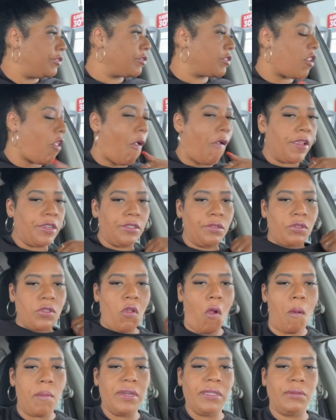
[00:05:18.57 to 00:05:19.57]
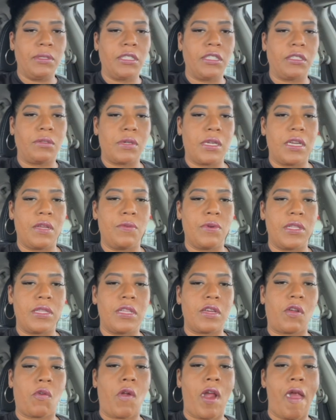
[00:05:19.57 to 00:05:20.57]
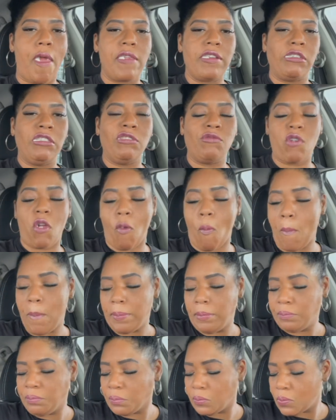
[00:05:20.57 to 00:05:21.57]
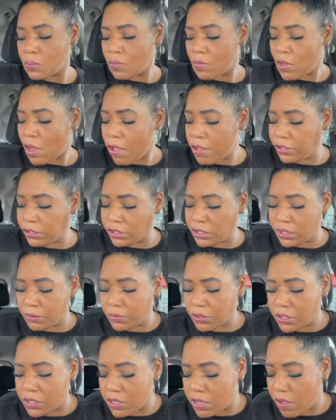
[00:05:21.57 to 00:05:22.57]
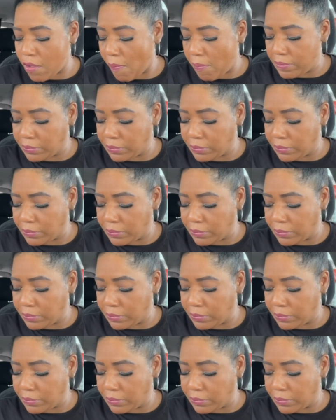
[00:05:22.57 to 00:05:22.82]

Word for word: Okay. Maybe that's why they wasn't looking right. Anyway, it's gonna be good.